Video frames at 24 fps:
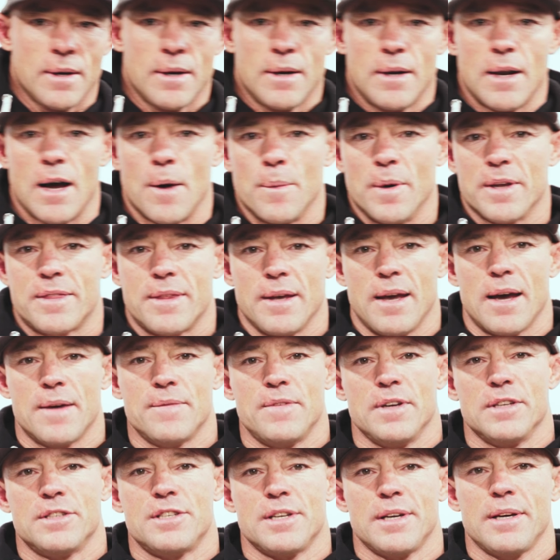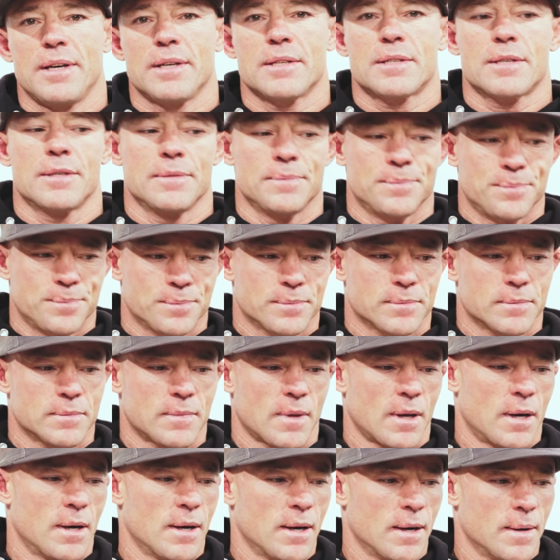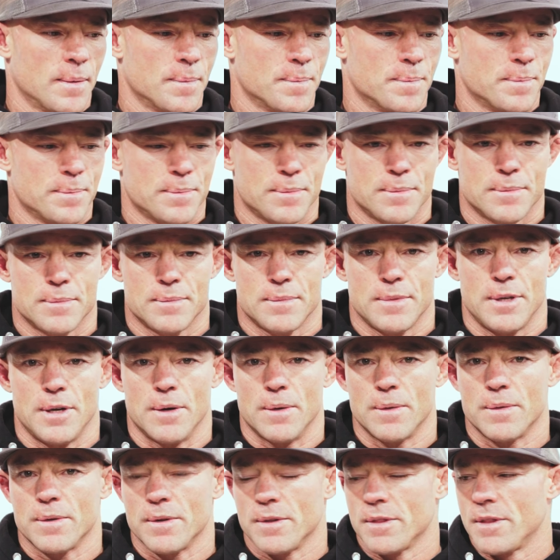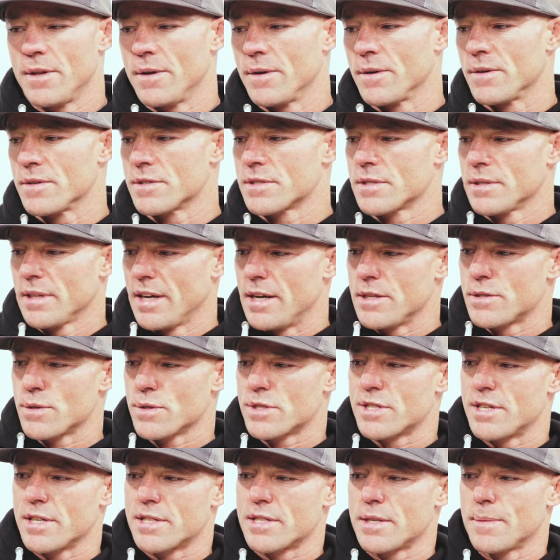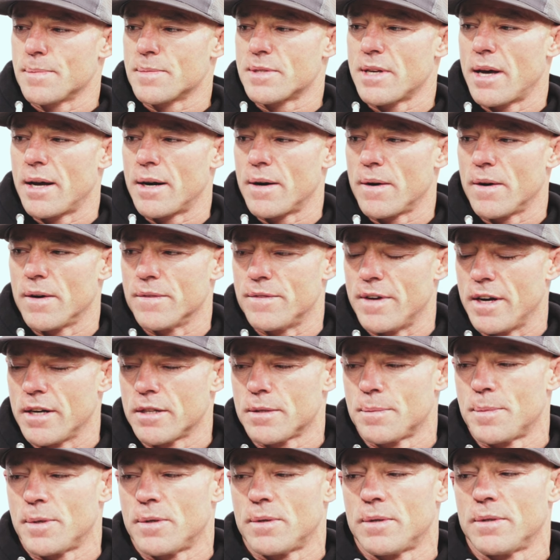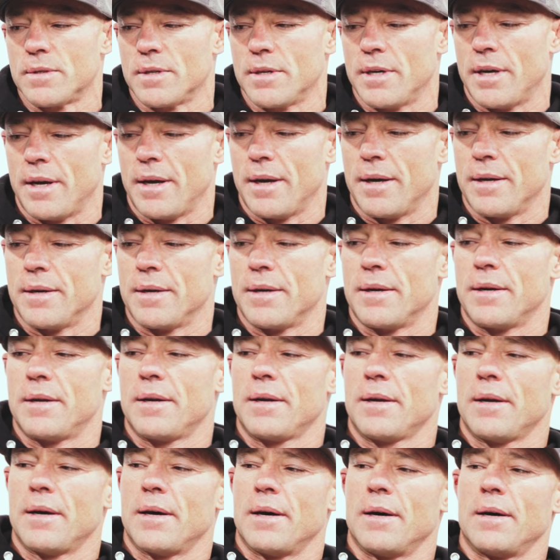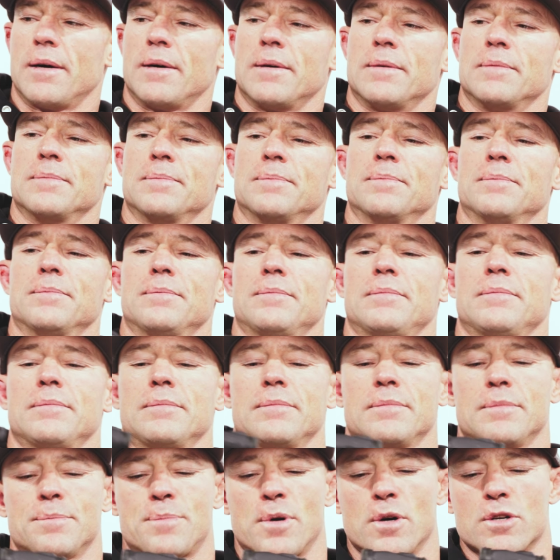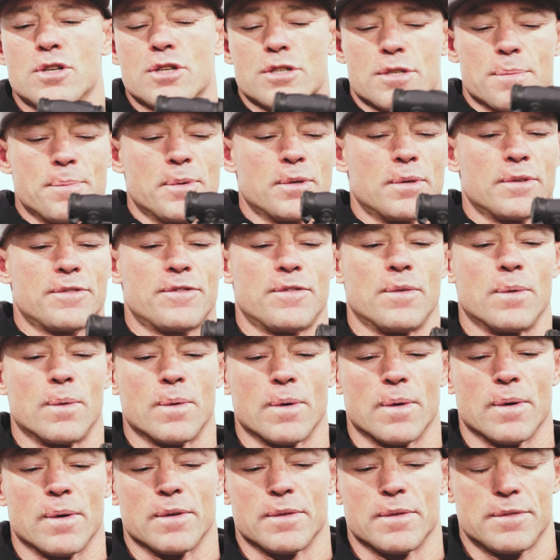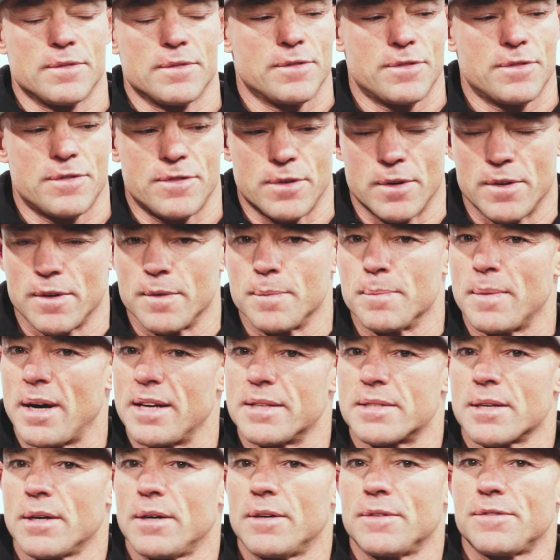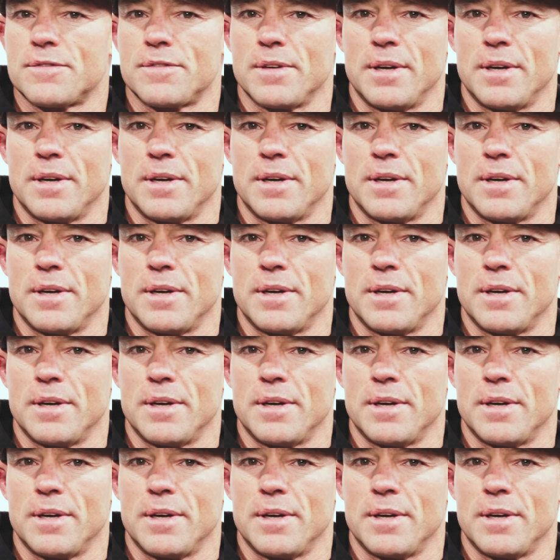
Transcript: Now with the NVGs, you know, there's laser systems that are available and purchasable for myself